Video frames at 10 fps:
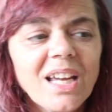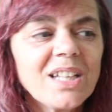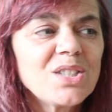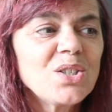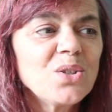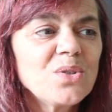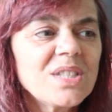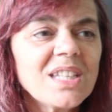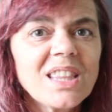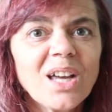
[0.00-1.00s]
It's
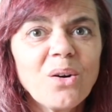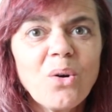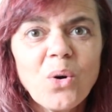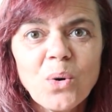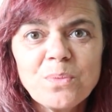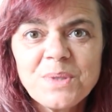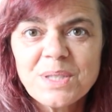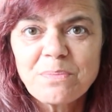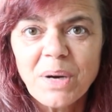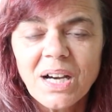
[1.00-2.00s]
using the
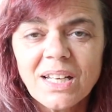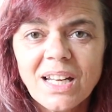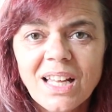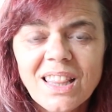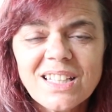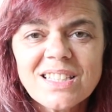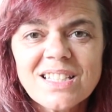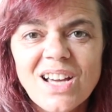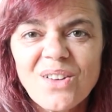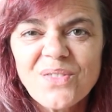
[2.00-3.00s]
homespun, the
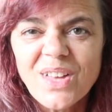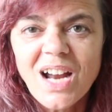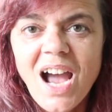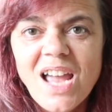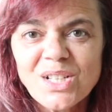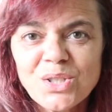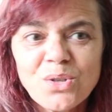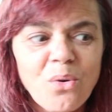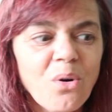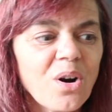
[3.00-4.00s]
stuff that I
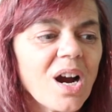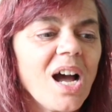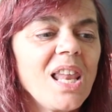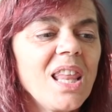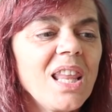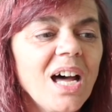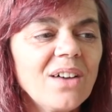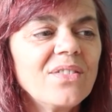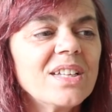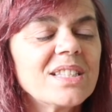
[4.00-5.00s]
adore. I
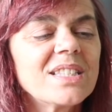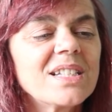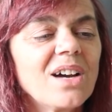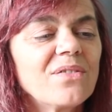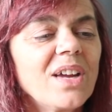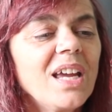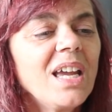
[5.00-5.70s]
love this stuff.